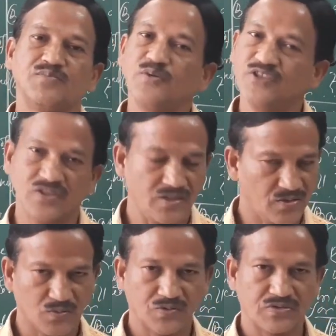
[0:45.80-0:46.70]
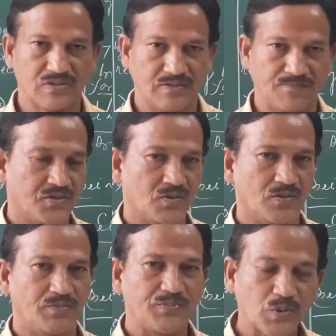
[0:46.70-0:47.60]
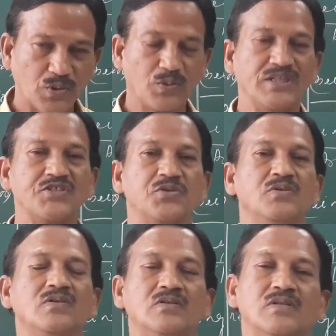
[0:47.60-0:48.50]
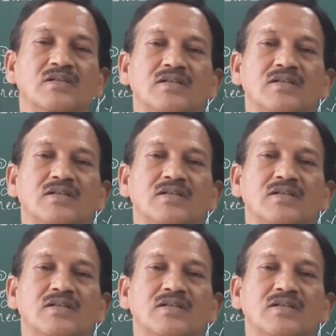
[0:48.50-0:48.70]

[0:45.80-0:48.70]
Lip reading: promissory notes. So before going to